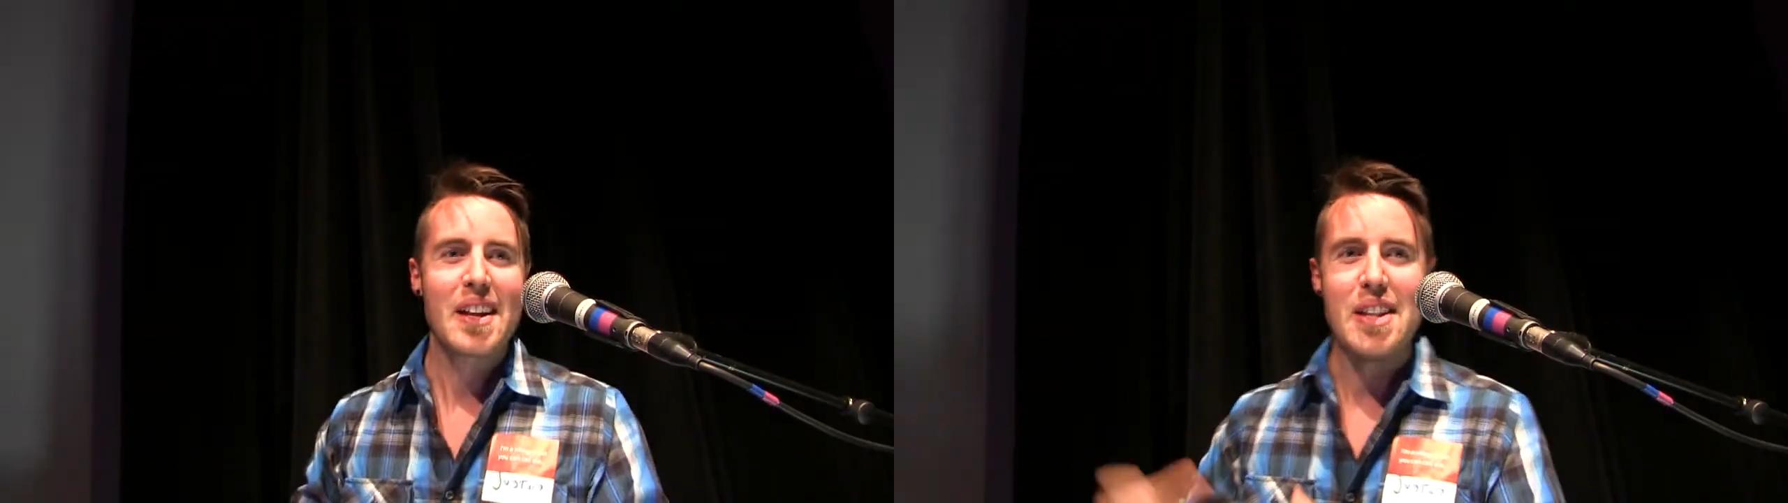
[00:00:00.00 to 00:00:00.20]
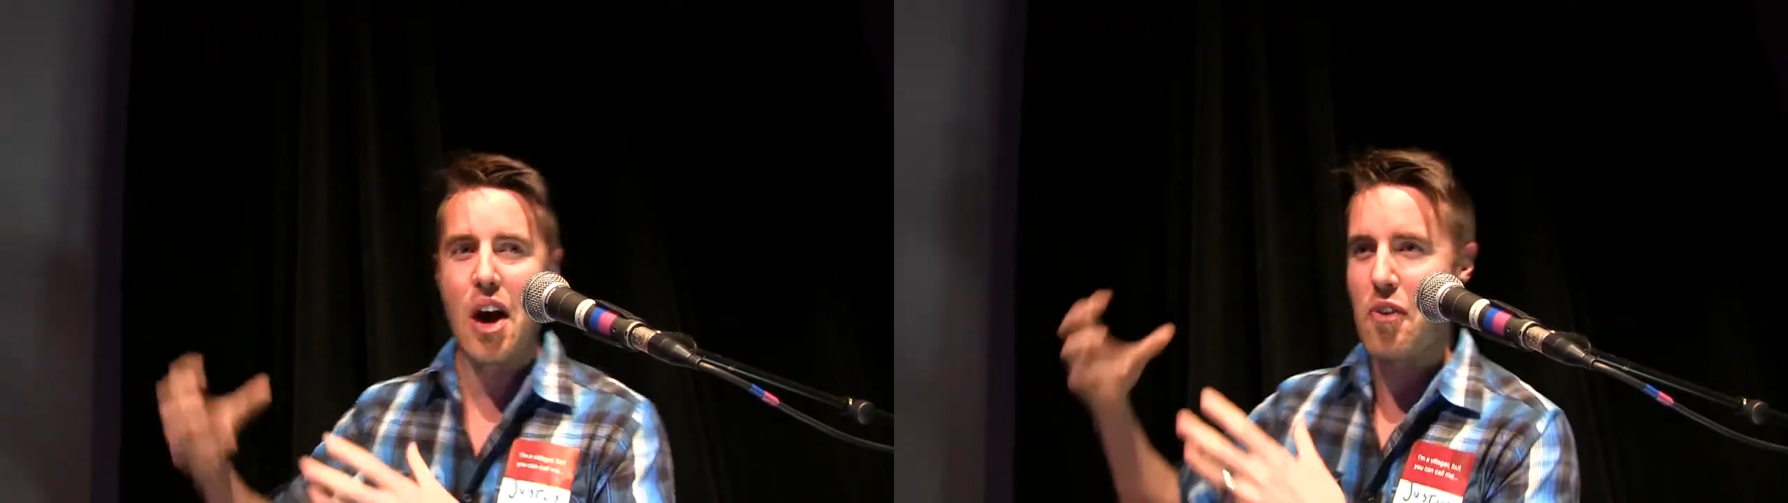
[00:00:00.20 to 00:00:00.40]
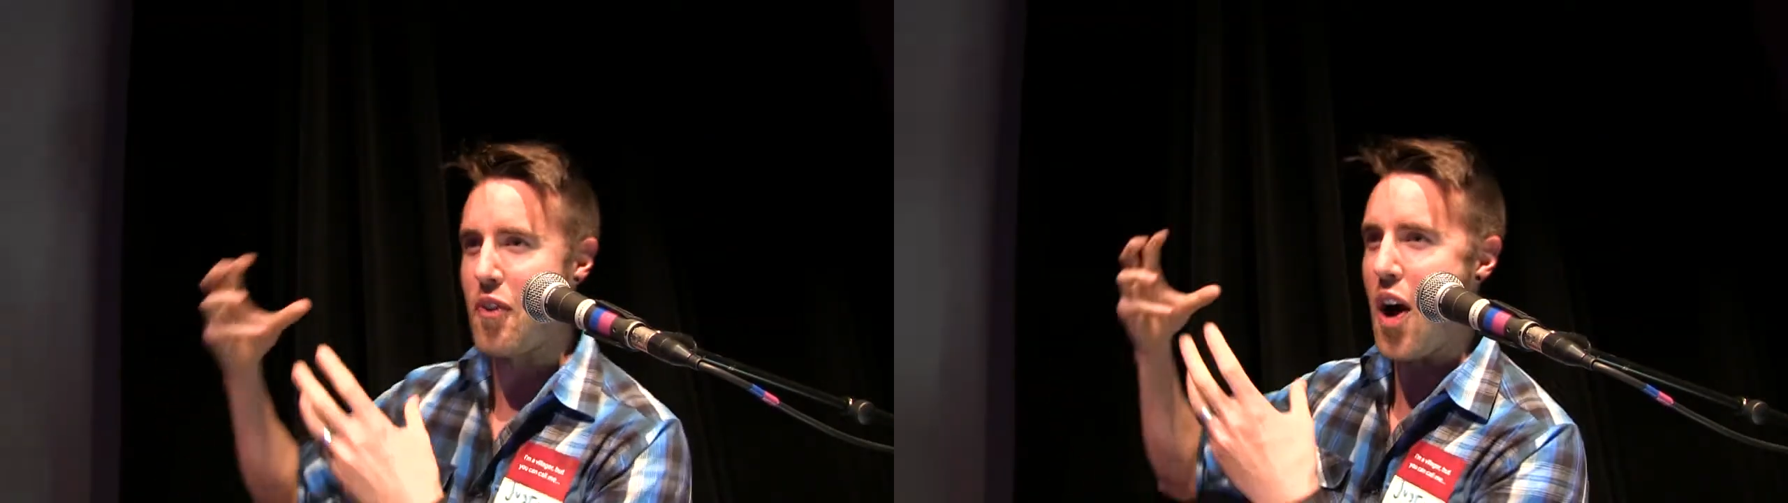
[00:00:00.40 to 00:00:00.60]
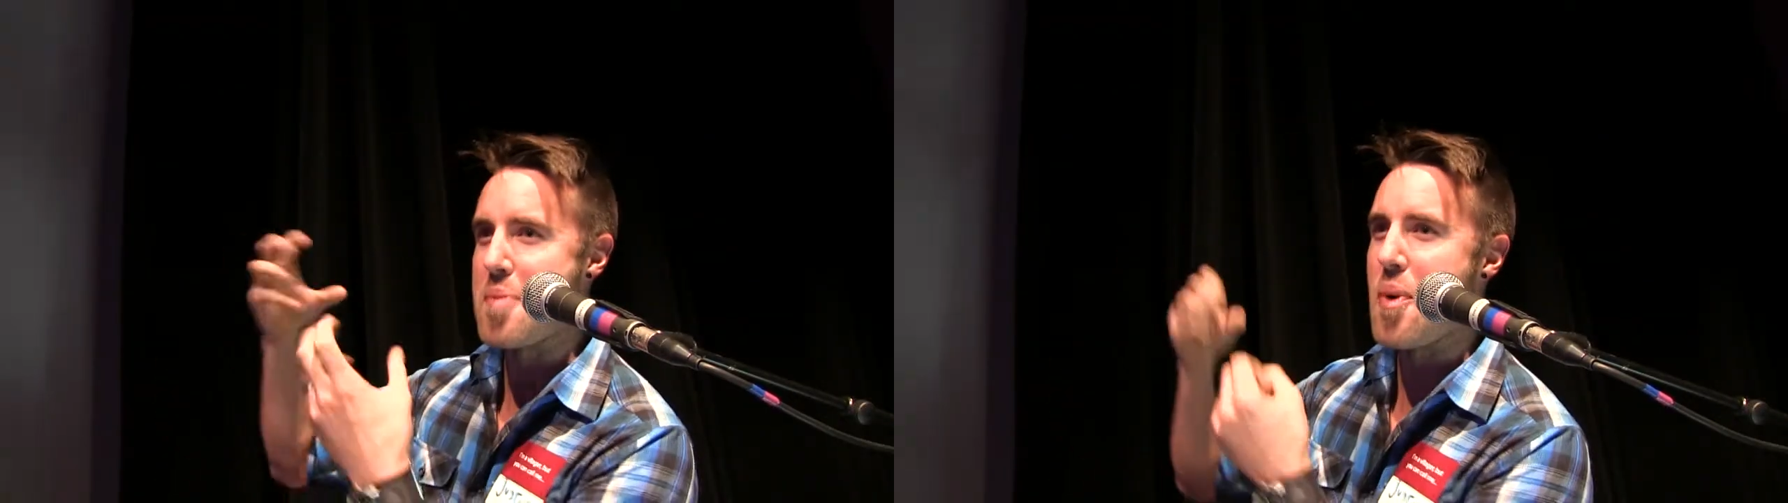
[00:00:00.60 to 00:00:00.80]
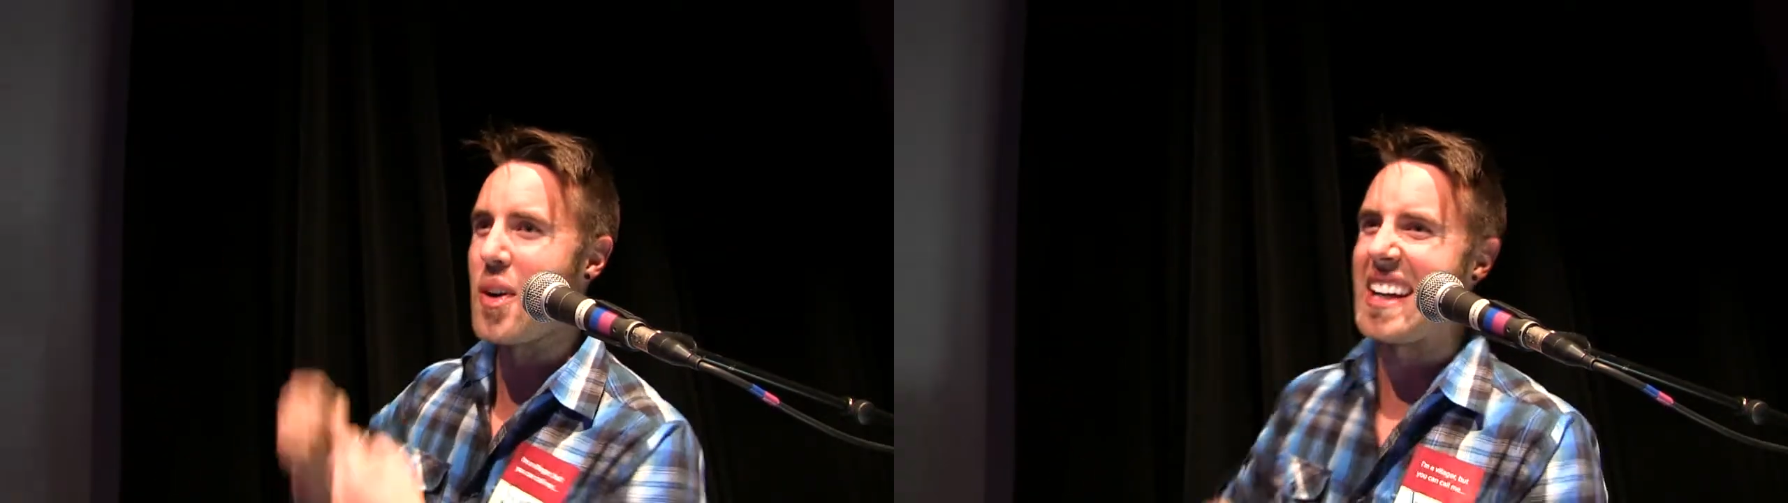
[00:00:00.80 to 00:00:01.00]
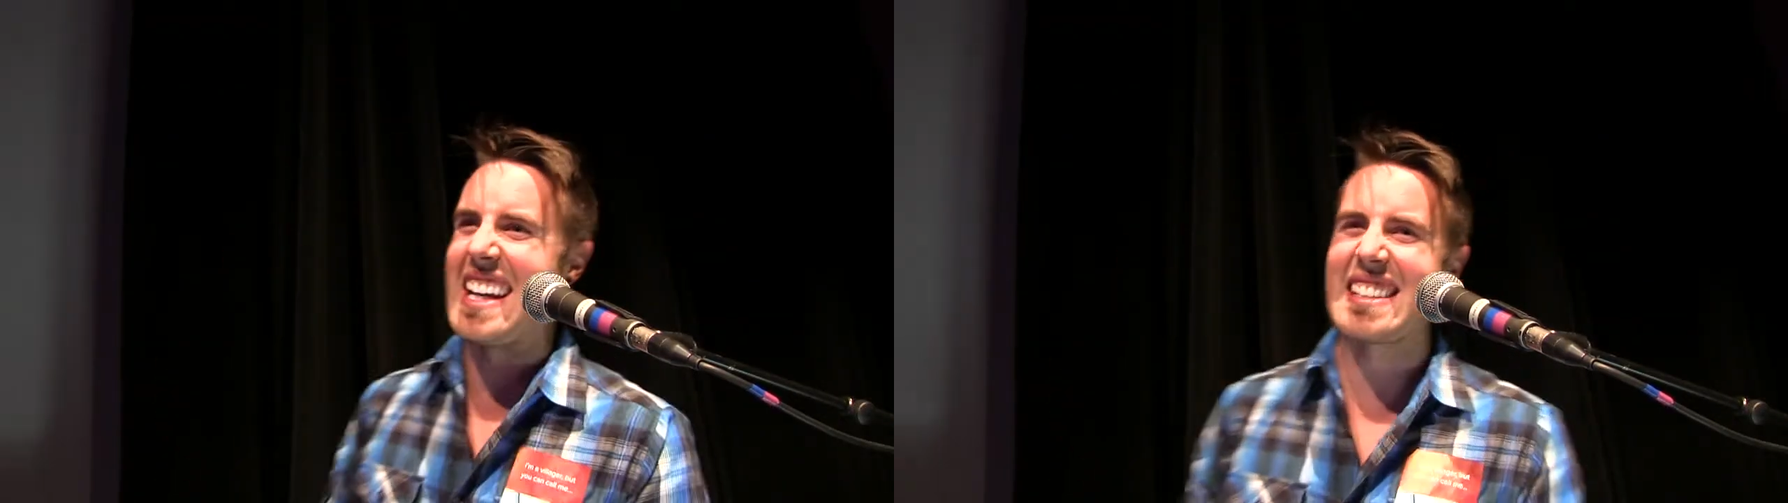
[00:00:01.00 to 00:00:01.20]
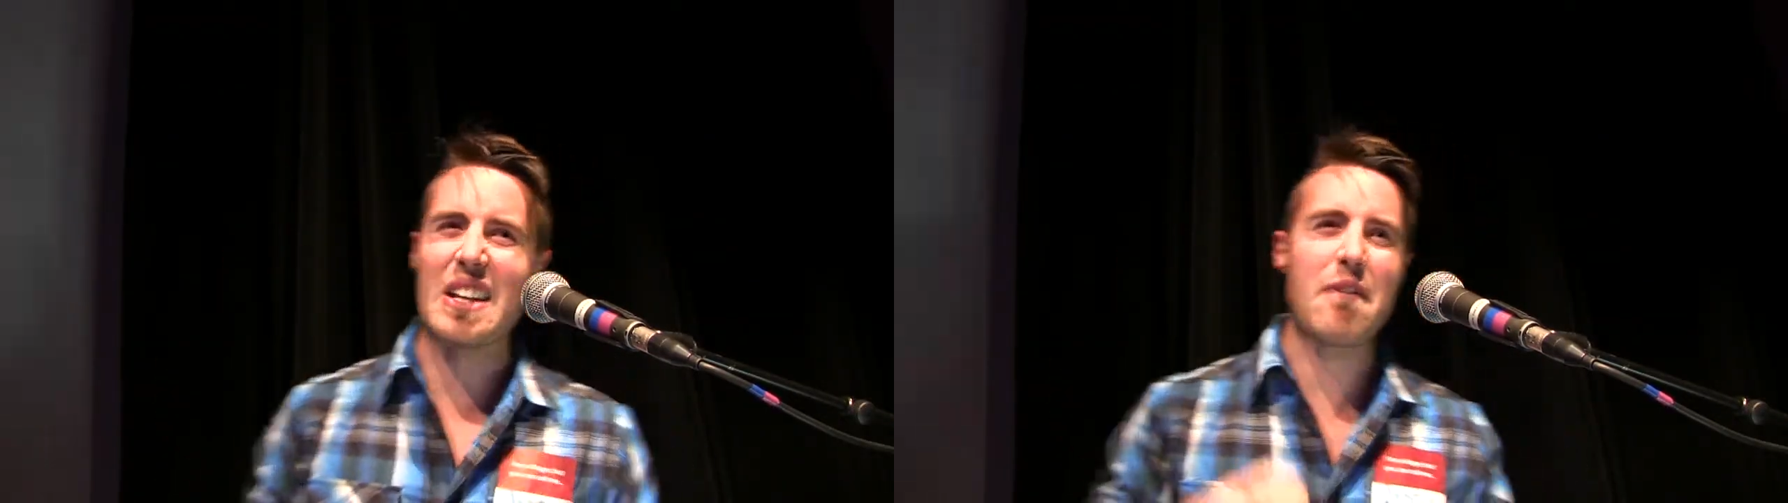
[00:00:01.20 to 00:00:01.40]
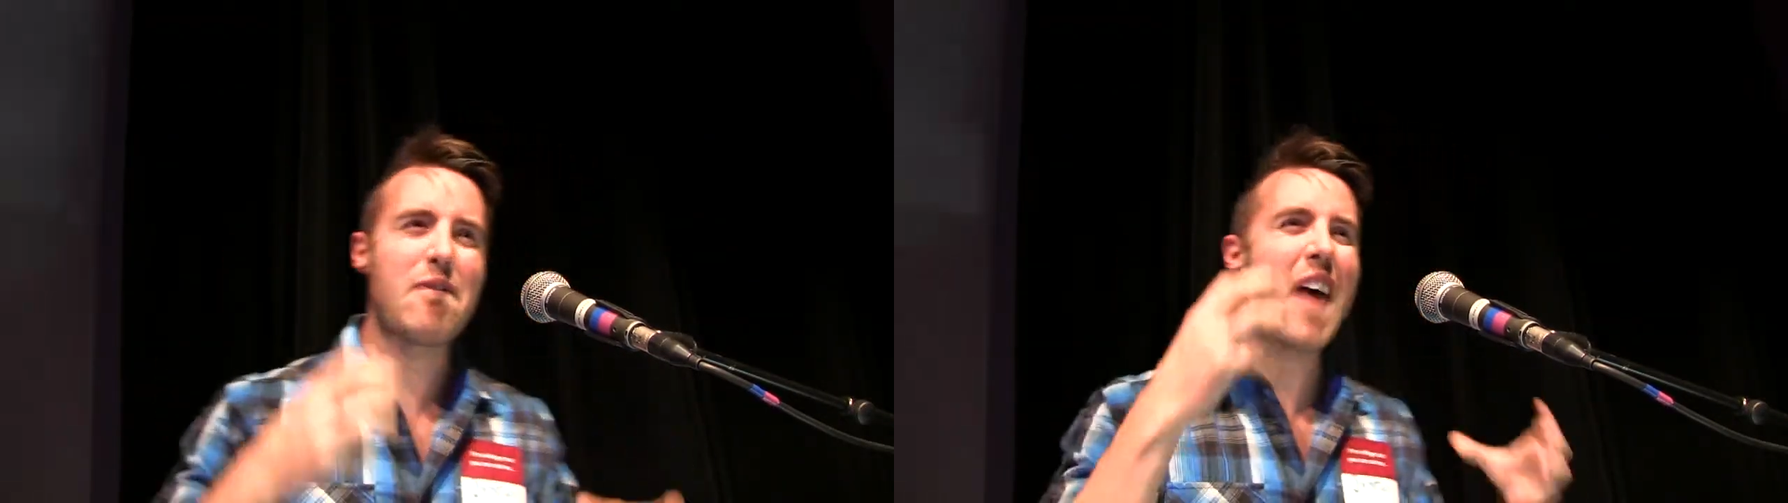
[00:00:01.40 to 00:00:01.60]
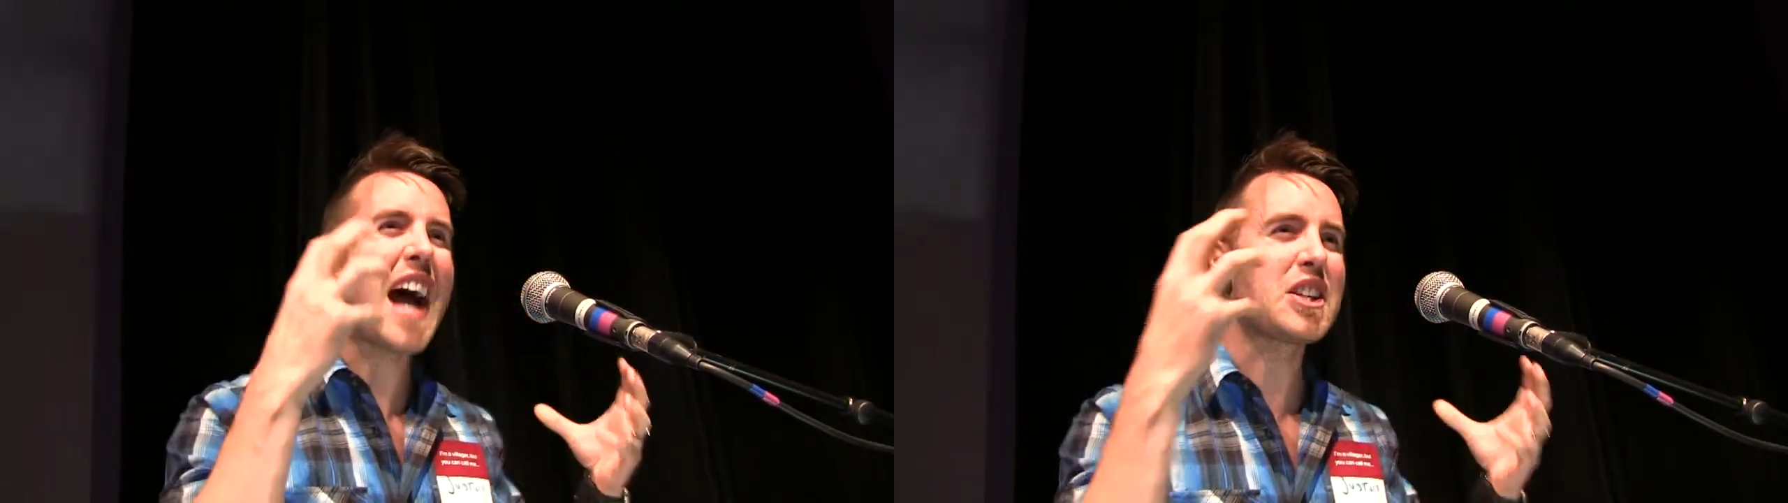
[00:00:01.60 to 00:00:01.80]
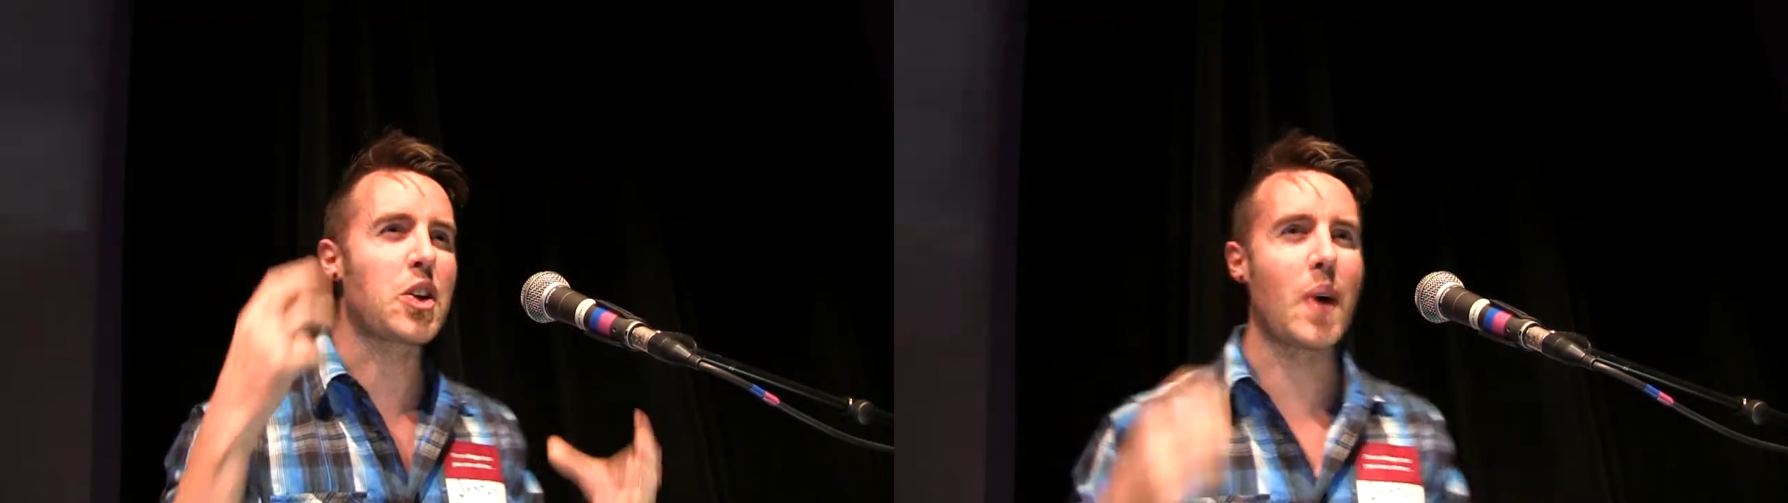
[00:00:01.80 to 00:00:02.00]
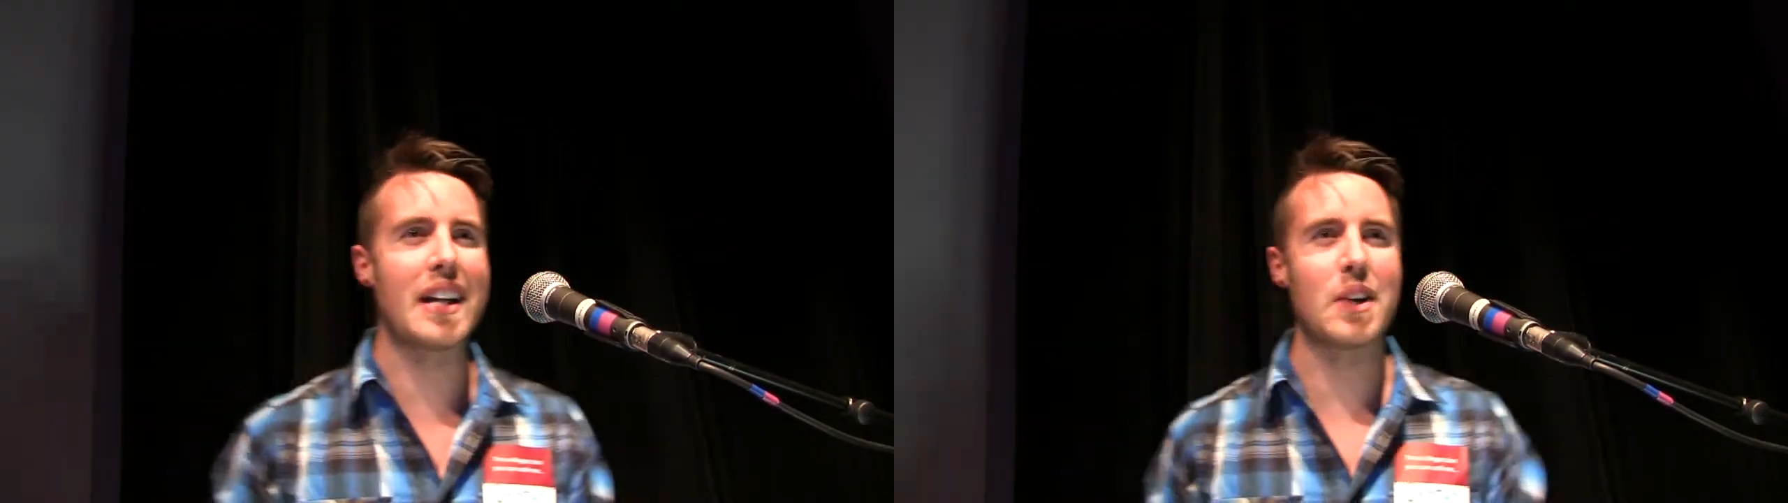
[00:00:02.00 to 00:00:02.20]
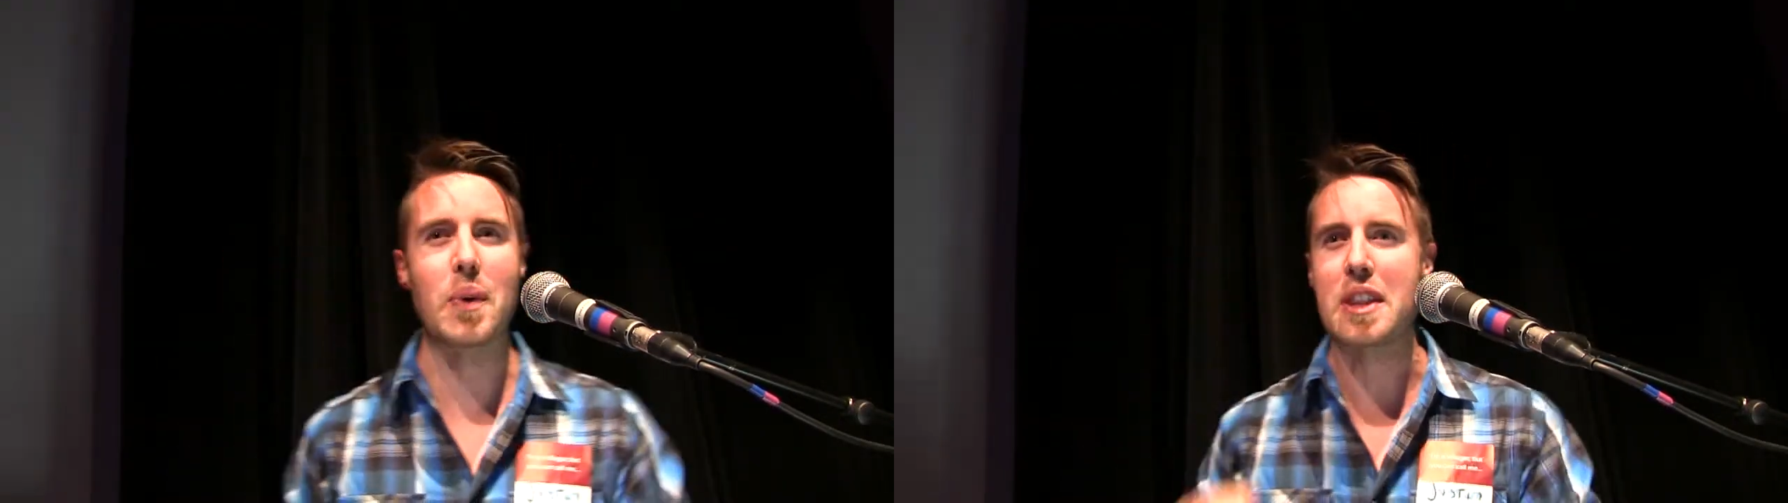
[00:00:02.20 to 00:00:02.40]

Now, Farm Boy is infatuated